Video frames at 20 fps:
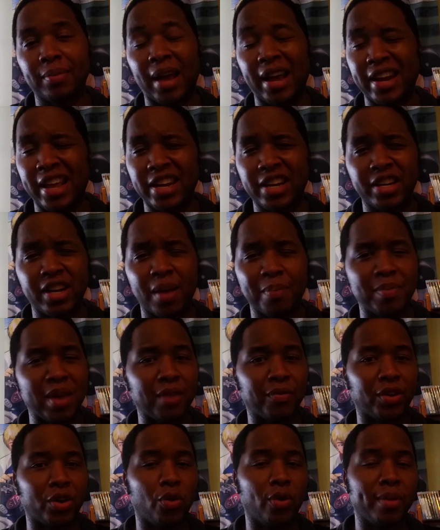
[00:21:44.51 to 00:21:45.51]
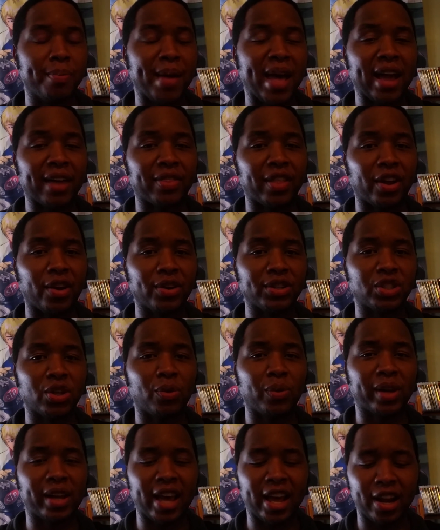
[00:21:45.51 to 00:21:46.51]
I ended up never going back there,
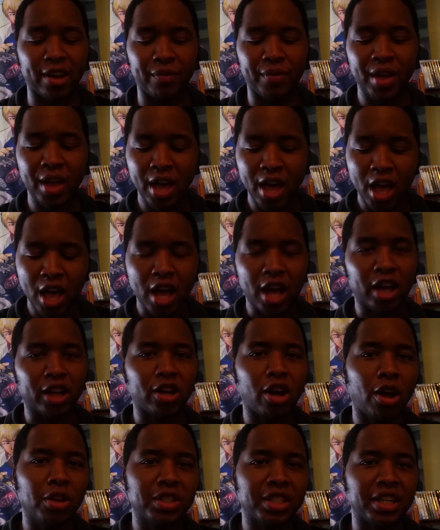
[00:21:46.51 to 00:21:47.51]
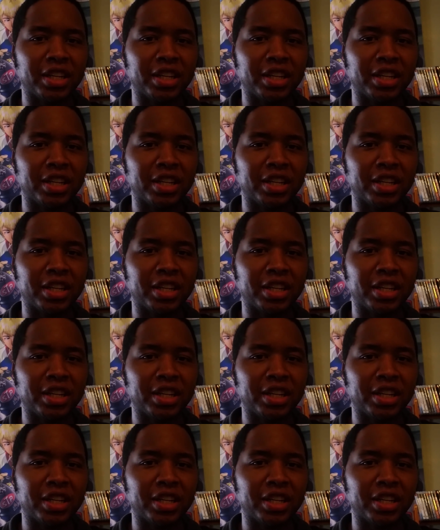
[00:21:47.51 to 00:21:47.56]
so I kind of called it a